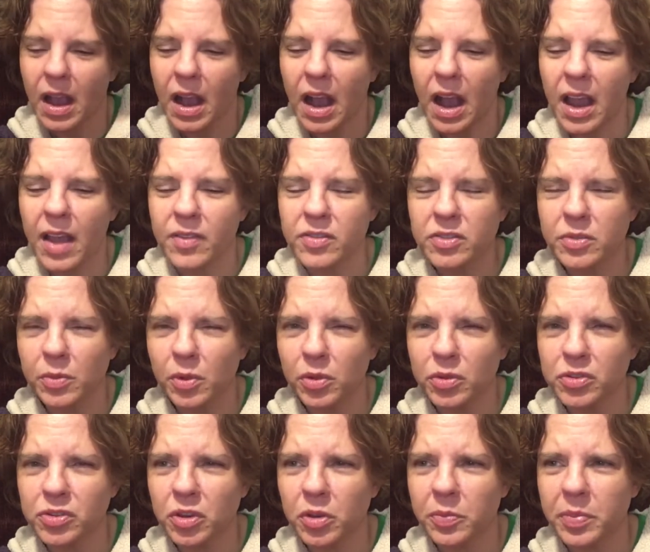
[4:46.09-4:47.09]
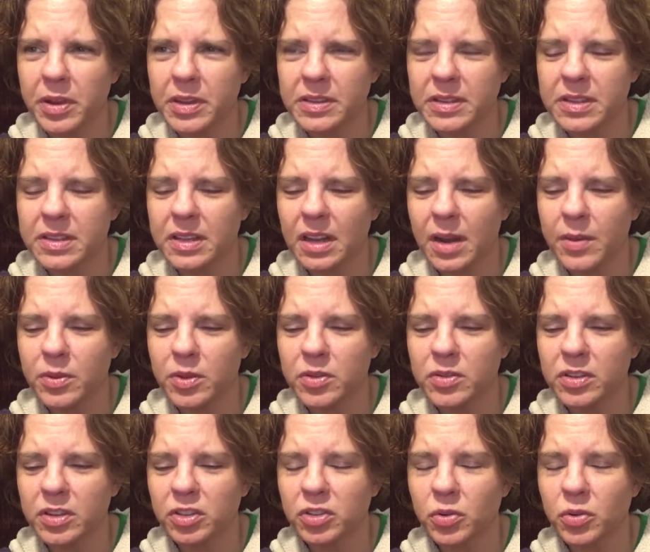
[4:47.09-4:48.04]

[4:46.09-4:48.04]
have some old soap pieces that I'm using